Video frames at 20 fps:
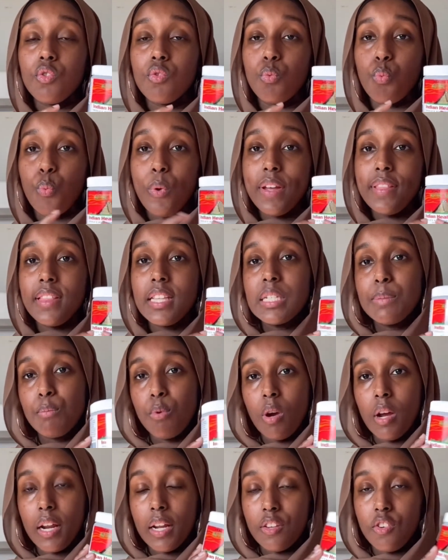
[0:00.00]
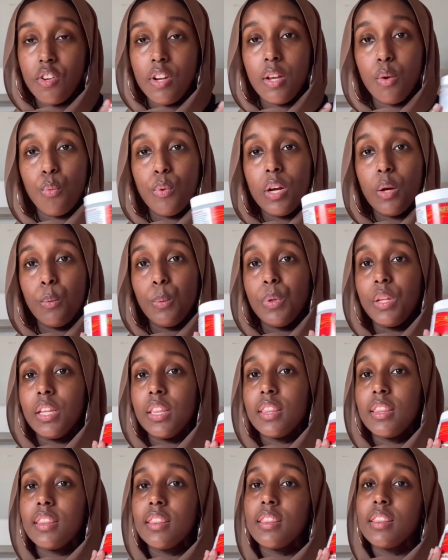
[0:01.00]
wet this product, you can wet it with
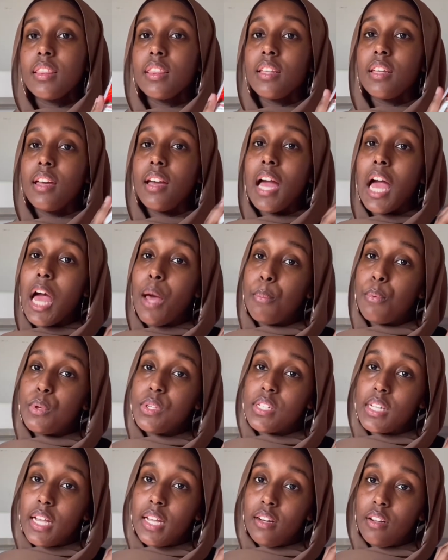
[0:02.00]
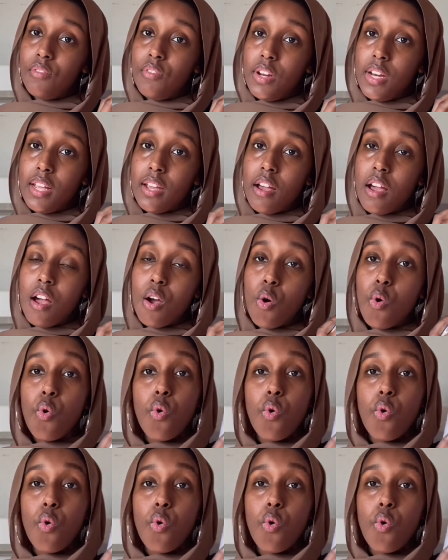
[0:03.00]
apple cider vinegar